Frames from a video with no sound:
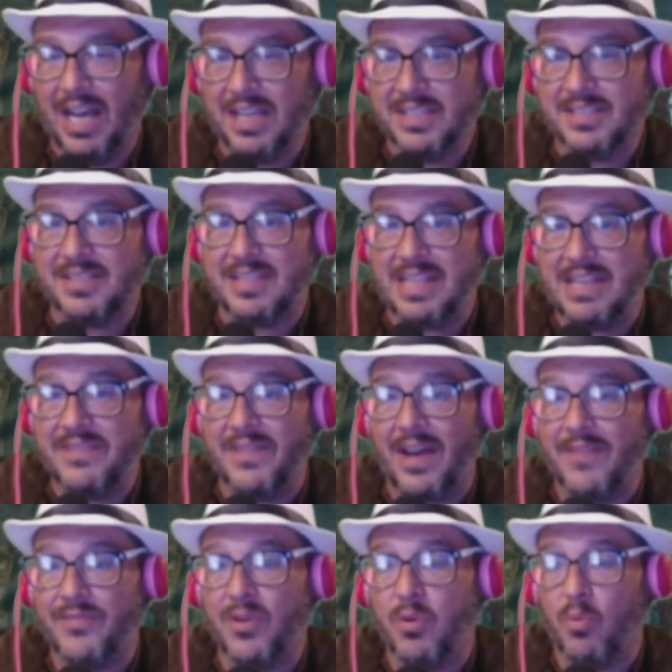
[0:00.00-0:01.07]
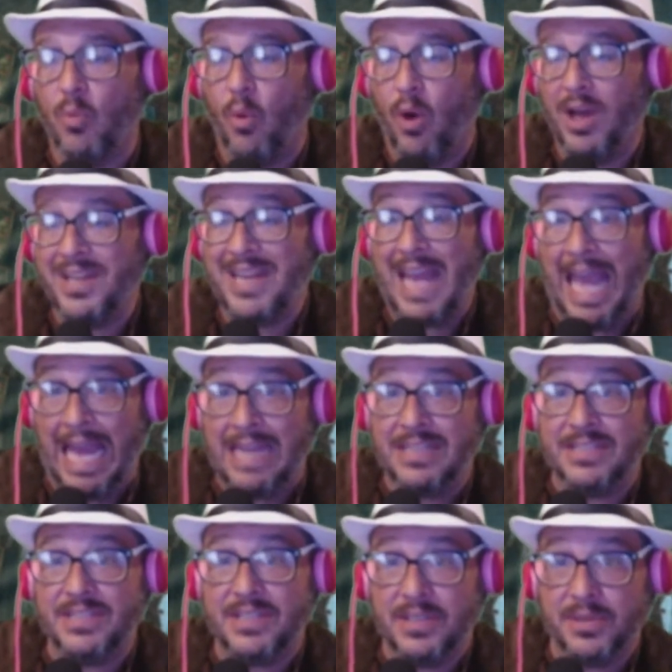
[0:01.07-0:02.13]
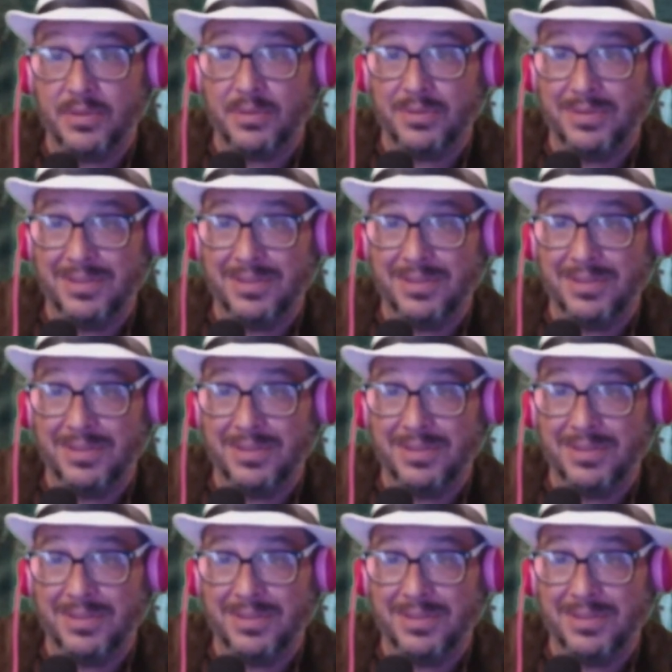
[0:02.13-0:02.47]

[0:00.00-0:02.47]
Steve, I vote 1 and 2.